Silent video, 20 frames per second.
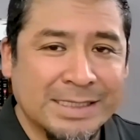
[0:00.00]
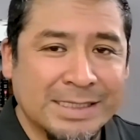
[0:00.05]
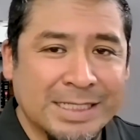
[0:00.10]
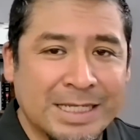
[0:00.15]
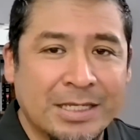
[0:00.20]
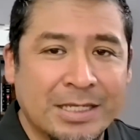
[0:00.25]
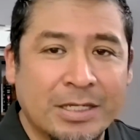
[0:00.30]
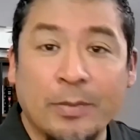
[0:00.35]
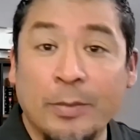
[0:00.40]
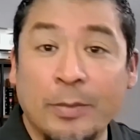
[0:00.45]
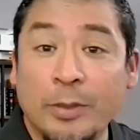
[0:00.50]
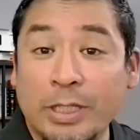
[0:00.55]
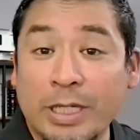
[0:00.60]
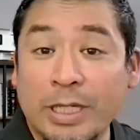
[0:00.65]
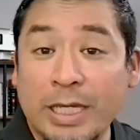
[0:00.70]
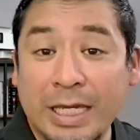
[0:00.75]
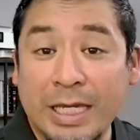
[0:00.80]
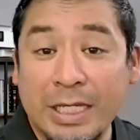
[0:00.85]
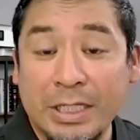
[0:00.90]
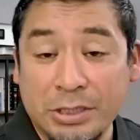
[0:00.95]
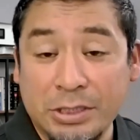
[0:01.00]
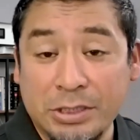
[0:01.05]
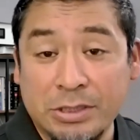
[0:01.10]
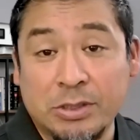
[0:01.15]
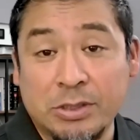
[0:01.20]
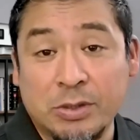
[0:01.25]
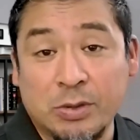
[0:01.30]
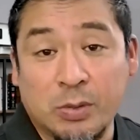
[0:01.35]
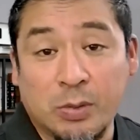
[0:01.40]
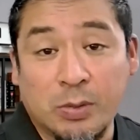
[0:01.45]
a communication
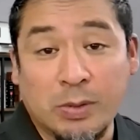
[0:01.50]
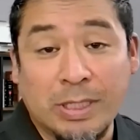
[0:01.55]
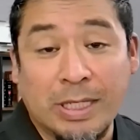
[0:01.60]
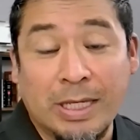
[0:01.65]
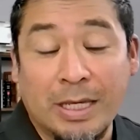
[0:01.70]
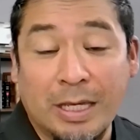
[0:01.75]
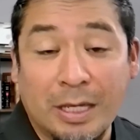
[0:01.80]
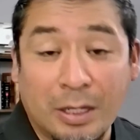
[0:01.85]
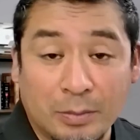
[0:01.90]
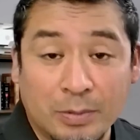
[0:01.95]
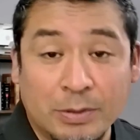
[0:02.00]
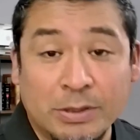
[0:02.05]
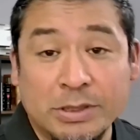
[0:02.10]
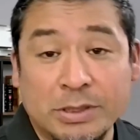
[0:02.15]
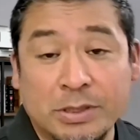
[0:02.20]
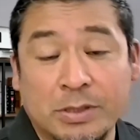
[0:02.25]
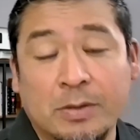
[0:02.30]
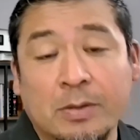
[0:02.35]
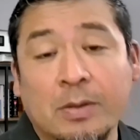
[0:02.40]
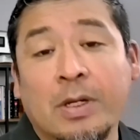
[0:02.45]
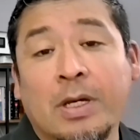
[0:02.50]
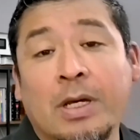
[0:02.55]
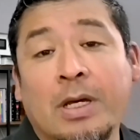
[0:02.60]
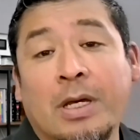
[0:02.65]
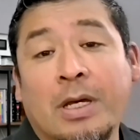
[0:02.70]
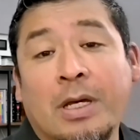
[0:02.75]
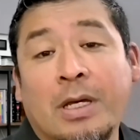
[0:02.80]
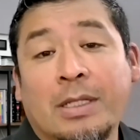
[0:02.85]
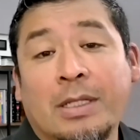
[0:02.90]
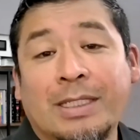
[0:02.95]
tool that helps you
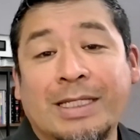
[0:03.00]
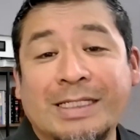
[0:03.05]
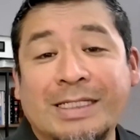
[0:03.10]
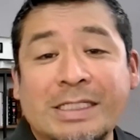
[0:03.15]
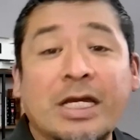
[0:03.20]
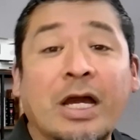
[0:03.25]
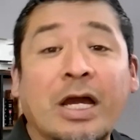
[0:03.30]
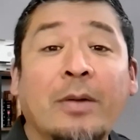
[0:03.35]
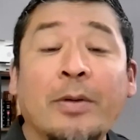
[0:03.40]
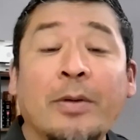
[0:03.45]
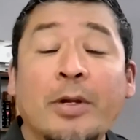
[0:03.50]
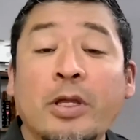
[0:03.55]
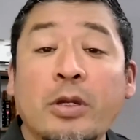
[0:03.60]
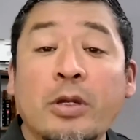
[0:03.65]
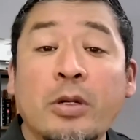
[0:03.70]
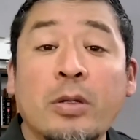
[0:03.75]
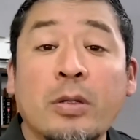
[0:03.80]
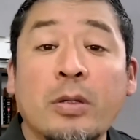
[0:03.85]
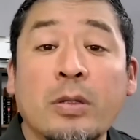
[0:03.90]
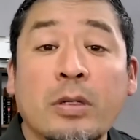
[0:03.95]
discover your